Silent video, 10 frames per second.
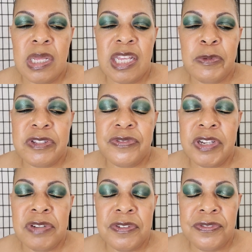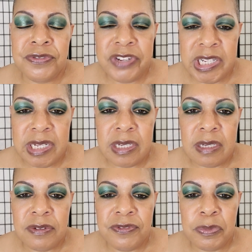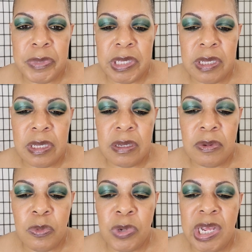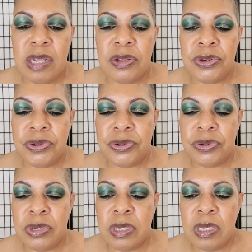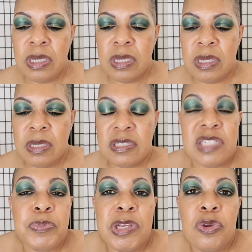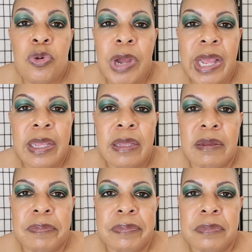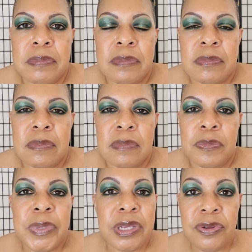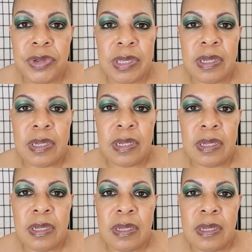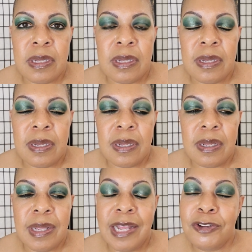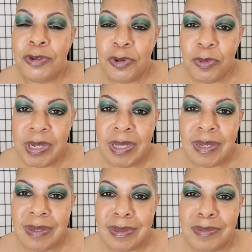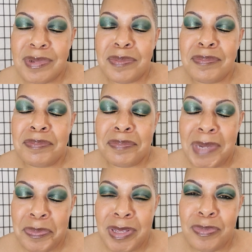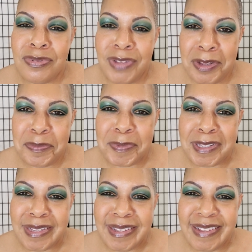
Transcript: It was very freeing for me when I learned just be who I am, period. And you know what? My people found me.